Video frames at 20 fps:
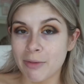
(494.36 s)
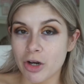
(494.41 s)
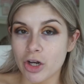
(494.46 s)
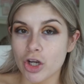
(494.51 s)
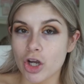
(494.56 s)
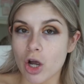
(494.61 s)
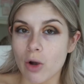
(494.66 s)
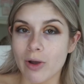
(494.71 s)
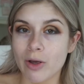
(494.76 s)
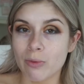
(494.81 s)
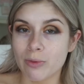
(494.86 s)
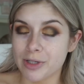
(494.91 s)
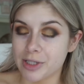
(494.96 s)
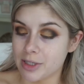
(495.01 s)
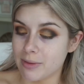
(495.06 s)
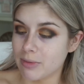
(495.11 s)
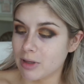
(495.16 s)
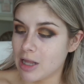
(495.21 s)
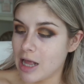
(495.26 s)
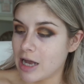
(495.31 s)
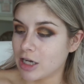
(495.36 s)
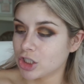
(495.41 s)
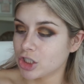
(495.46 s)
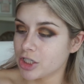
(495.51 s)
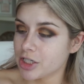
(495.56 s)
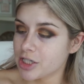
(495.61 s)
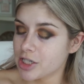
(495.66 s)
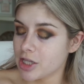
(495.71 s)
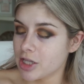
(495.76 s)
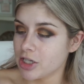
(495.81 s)
gonna go in with some
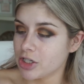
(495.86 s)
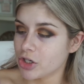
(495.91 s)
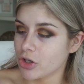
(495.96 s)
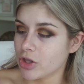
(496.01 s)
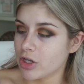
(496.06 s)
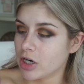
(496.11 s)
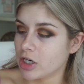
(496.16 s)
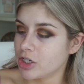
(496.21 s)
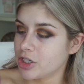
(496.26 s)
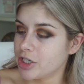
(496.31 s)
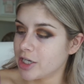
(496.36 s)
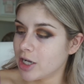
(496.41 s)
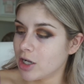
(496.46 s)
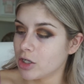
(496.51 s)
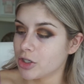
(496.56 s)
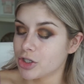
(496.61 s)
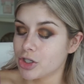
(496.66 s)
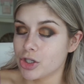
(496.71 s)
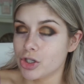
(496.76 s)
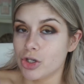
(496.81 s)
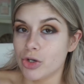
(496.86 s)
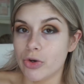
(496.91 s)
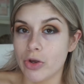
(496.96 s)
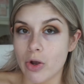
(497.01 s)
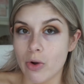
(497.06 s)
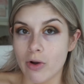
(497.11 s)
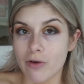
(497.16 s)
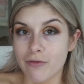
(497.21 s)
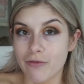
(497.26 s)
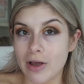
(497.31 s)
lashes. These are the Ardell
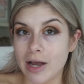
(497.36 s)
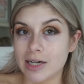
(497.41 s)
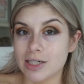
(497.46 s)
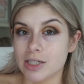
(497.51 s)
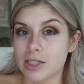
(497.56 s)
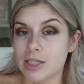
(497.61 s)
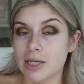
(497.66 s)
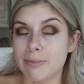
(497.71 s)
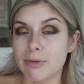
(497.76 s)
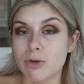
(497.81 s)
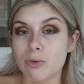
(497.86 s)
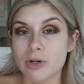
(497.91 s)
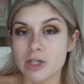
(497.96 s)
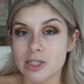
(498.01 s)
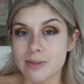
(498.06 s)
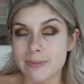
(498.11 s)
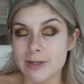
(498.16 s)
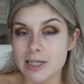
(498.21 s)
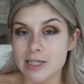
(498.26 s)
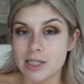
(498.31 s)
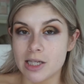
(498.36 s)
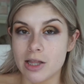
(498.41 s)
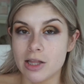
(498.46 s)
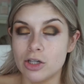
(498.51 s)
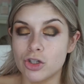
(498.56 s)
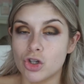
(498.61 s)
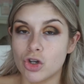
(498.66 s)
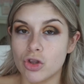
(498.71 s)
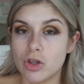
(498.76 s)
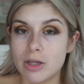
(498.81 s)
Studio Effect Demi Wispies.
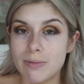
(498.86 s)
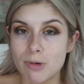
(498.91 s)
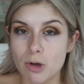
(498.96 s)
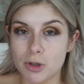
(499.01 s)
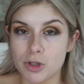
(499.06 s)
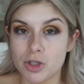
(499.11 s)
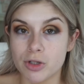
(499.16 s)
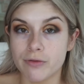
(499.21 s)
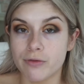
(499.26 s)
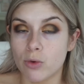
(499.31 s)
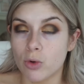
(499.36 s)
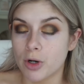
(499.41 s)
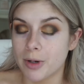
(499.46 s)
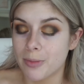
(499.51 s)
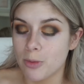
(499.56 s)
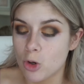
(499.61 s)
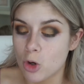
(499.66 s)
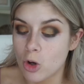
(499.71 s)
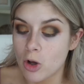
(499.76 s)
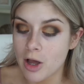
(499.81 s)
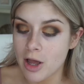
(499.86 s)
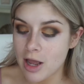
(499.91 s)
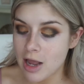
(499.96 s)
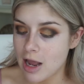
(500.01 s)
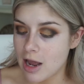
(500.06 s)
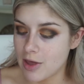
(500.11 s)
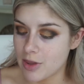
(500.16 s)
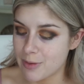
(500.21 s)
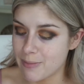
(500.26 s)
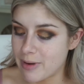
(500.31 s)
These are the most affordable
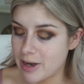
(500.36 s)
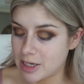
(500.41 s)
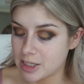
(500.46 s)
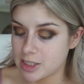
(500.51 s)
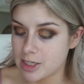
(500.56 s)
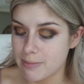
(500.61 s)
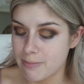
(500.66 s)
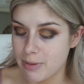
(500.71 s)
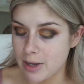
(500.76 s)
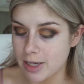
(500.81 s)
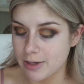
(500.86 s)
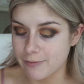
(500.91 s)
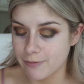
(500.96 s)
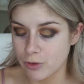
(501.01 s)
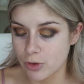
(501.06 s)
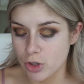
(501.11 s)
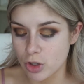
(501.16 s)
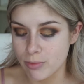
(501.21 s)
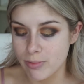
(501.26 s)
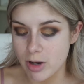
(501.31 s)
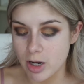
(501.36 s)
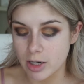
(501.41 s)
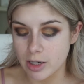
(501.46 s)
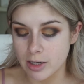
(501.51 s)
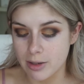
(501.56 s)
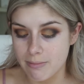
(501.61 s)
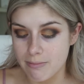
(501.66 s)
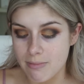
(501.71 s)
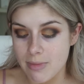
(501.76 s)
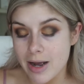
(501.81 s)
and the best bang for your buck
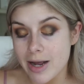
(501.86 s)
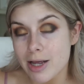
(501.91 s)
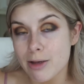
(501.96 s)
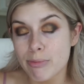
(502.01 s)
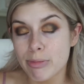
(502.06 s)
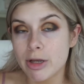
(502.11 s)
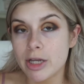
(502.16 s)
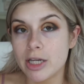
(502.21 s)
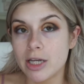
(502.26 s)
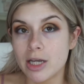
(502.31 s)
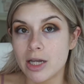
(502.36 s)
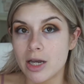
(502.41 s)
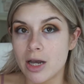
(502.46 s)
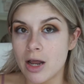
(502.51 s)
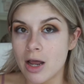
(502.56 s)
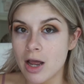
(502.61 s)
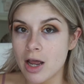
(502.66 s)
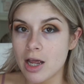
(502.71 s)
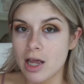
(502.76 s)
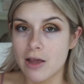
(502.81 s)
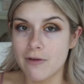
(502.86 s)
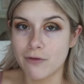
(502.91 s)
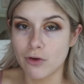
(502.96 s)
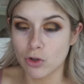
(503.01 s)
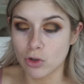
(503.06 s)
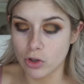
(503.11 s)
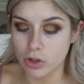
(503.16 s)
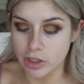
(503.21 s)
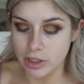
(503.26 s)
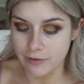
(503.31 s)
in my opinion. If
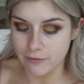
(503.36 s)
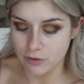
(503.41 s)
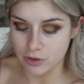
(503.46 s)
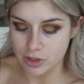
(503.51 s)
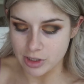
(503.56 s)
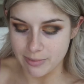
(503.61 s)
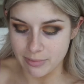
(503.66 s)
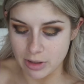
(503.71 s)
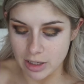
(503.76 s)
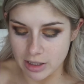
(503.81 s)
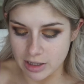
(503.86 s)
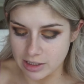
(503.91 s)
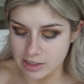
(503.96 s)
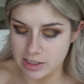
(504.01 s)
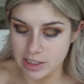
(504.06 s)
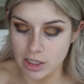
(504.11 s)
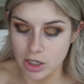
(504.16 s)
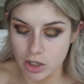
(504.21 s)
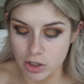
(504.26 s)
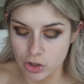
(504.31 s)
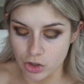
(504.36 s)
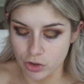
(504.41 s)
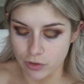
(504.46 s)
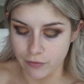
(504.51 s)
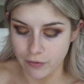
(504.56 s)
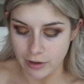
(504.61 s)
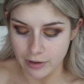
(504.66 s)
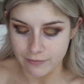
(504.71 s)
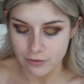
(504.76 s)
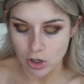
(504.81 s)
you're looking for something that's like under
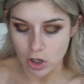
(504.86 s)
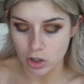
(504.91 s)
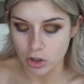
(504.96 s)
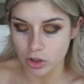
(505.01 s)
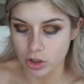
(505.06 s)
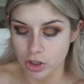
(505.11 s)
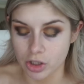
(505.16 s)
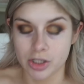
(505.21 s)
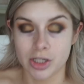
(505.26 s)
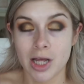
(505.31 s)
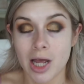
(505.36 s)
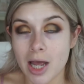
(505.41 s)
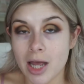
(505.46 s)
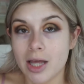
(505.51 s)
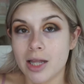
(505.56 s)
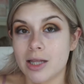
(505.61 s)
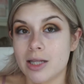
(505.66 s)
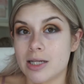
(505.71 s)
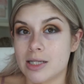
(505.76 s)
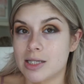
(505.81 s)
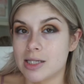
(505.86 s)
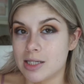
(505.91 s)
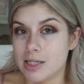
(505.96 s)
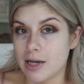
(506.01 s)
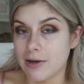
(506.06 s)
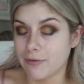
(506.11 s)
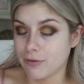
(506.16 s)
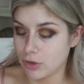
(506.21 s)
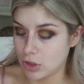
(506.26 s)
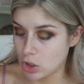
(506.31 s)
$5, this is
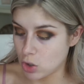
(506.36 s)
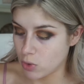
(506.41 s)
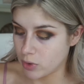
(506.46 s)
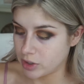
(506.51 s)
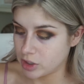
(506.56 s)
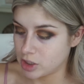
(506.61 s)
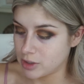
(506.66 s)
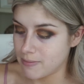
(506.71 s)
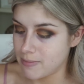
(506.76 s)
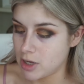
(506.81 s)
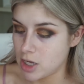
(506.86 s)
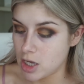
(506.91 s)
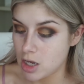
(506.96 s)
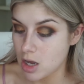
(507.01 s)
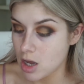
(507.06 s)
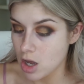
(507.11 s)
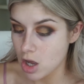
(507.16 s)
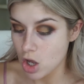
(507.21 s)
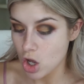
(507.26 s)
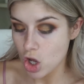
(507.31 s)
definitely going to be